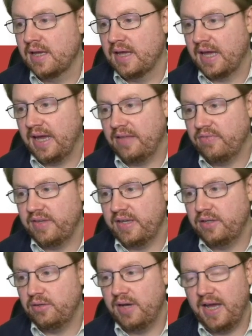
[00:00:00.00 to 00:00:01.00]
And then
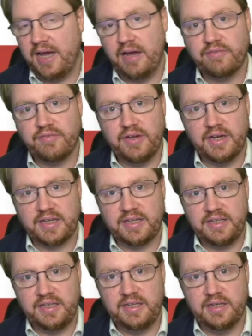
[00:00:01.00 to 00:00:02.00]
you have a
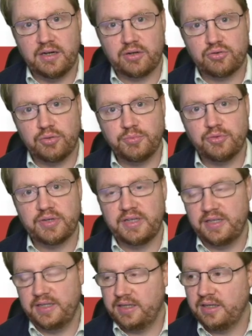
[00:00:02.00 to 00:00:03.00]
key, a crypto
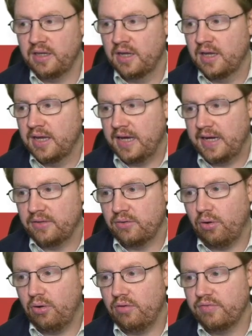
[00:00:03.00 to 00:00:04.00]
key. And
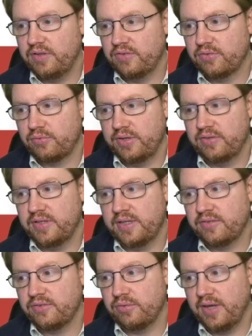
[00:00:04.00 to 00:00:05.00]
all of these three
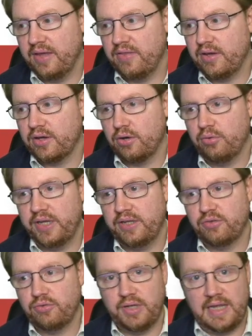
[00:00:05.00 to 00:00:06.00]
things together go
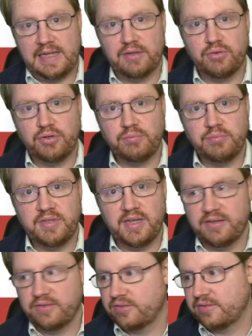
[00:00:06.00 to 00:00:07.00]
into an algorithm that
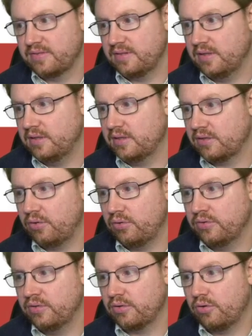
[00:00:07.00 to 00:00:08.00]
is
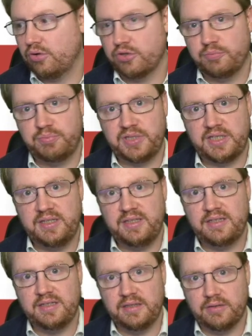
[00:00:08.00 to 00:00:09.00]
called P
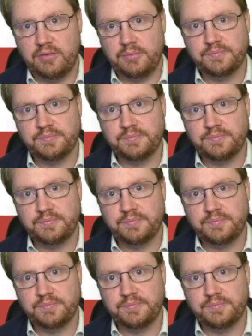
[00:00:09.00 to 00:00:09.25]
here.